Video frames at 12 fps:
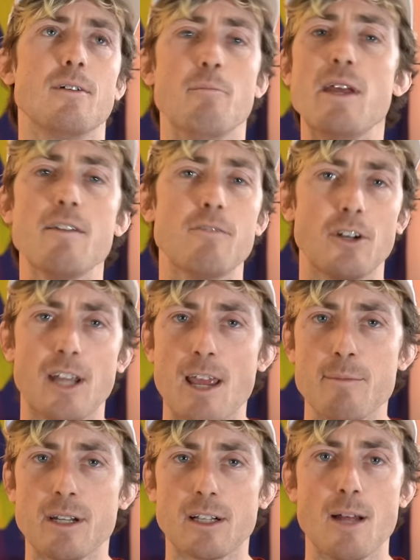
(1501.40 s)
meaningful
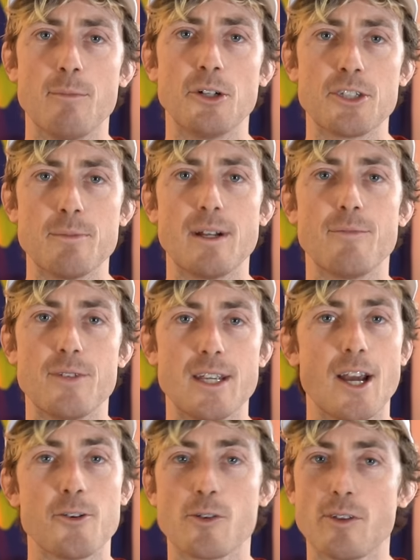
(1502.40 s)
game in Club Ultimate, the
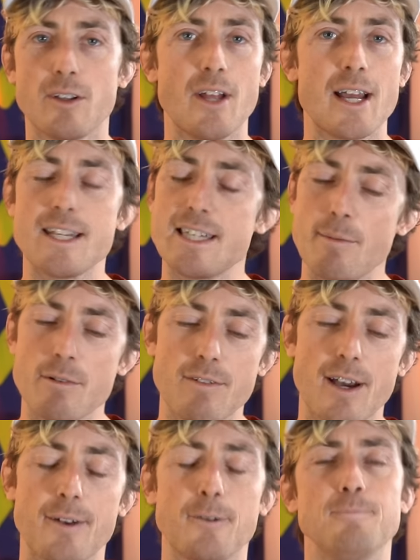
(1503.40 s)
under the light
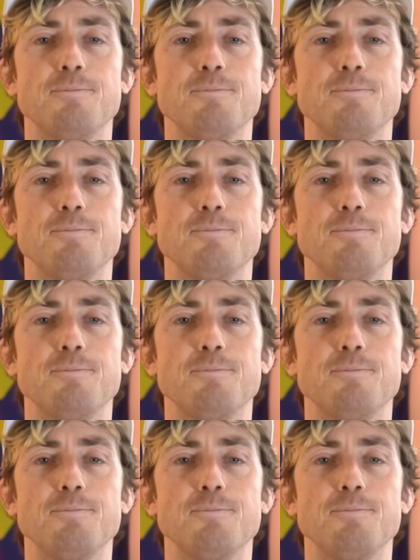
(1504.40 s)
semifinal.